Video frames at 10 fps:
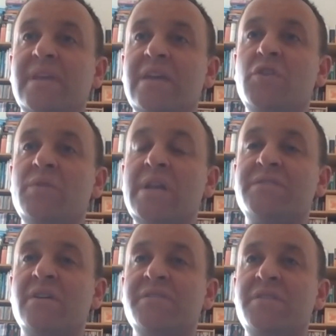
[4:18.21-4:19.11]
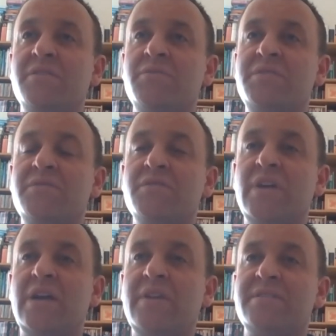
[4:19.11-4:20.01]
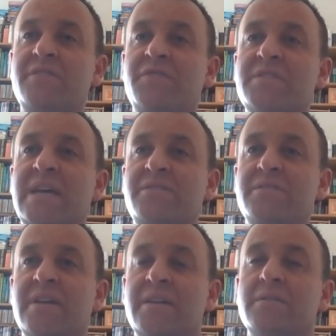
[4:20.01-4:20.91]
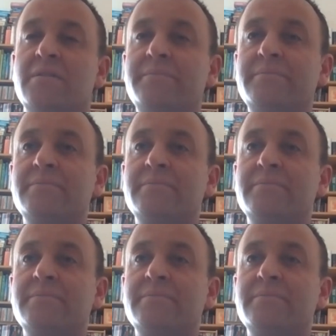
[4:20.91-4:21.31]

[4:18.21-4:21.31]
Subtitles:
give you an insight, don't they, into various different sectors, Daniel?